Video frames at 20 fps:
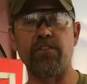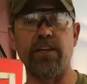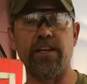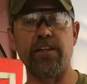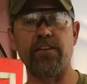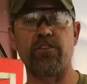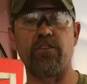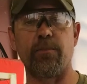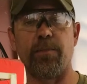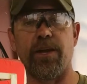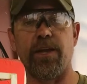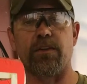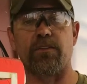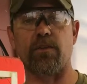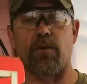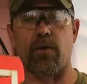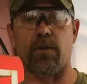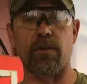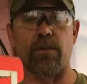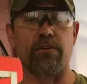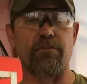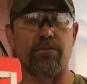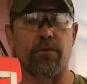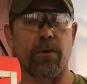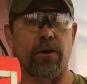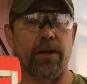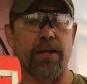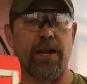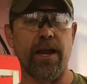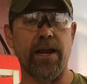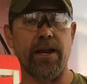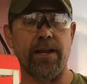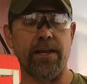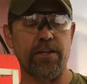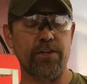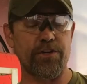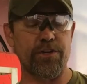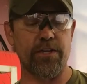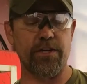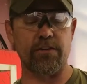needs to be a total of 48
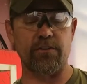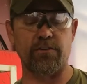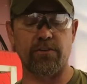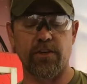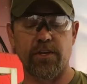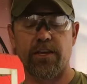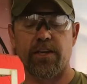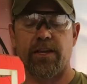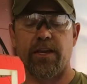inches